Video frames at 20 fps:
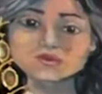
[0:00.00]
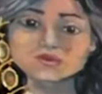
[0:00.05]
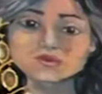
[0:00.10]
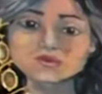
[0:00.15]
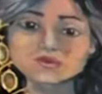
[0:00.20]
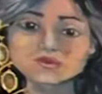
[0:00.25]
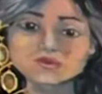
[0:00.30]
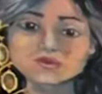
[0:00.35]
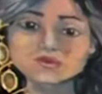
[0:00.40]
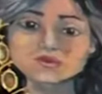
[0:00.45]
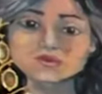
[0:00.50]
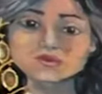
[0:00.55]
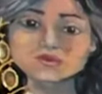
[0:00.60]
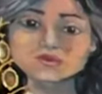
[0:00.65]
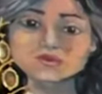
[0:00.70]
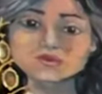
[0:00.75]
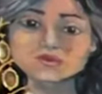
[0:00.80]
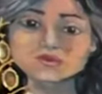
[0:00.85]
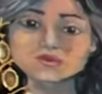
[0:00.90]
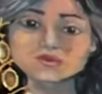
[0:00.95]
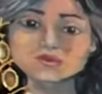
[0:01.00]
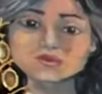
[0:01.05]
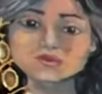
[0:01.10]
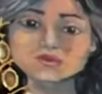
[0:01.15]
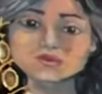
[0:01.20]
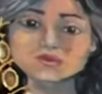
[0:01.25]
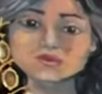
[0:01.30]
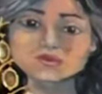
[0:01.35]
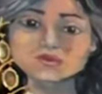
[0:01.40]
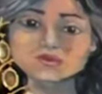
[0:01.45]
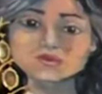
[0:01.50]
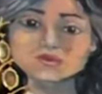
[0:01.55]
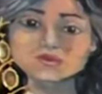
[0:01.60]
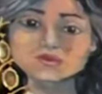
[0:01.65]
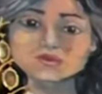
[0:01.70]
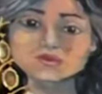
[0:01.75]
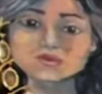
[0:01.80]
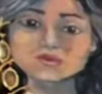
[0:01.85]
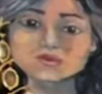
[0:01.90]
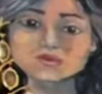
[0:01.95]

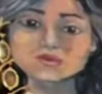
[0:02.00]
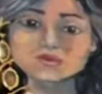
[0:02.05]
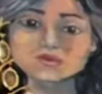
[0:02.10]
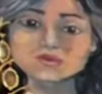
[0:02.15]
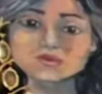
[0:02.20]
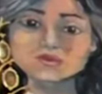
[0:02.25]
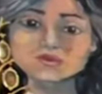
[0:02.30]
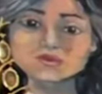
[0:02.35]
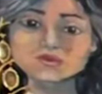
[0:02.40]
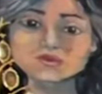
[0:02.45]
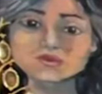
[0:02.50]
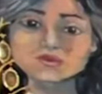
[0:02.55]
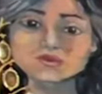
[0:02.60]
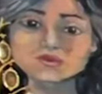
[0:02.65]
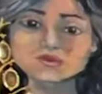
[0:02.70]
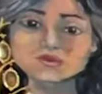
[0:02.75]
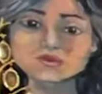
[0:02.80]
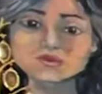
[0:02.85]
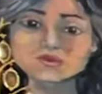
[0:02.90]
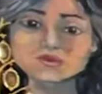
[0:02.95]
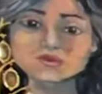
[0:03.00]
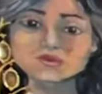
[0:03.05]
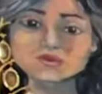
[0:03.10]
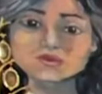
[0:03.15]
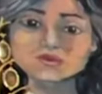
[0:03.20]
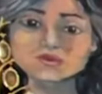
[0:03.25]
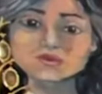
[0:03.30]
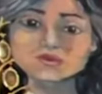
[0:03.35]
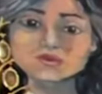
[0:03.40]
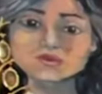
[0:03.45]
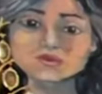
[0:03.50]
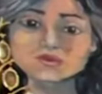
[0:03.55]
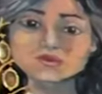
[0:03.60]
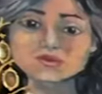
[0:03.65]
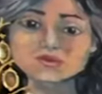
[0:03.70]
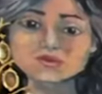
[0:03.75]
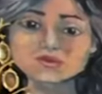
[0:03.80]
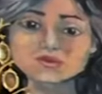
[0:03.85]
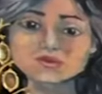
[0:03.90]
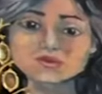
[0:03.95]

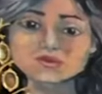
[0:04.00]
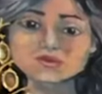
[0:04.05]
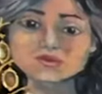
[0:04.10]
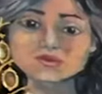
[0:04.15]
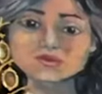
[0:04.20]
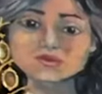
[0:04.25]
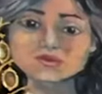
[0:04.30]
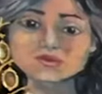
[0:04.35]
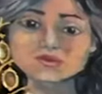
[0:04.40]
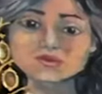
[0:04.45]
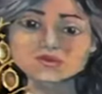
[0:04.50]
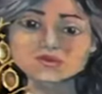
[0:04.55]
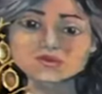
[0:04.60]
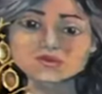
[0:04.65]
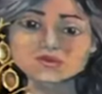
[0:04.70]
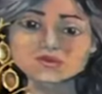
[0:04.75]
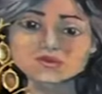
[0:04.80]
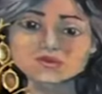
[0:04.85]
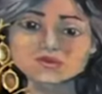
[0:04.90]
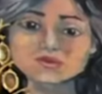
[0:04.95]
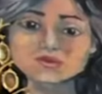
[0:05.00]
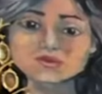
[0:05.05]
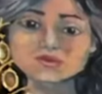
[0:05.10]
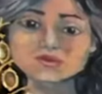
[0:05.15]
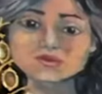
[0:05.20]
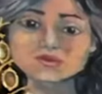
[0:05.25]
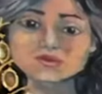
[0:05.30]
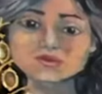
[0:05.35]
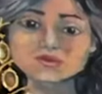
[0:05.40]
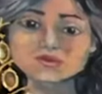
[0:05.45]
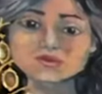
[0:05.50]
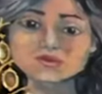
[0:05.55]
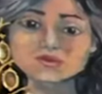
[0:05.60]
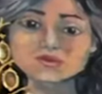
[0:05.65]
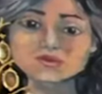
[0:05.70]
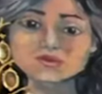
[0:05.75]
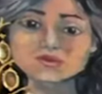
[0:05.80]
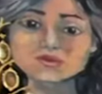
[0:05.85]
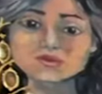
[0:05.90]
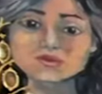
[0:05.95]

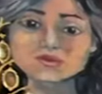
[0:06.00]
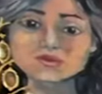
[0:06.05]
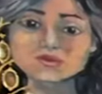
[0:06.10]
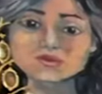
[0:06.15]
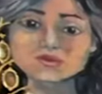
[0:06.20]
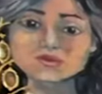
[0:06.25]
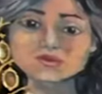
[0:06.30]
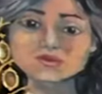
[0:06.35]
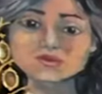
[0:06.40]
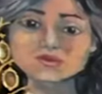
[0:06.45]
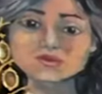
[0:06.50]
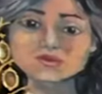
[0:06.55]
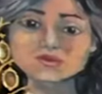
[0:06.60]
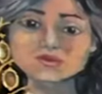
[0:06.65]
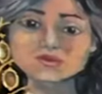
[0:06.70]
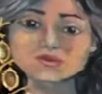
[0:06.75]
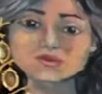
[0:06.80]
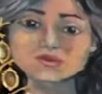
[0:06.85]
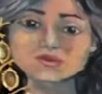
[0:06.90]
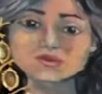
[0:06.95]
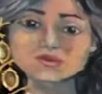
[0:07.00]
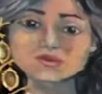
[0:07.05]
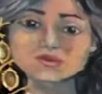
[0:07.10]
The person shown says nothing.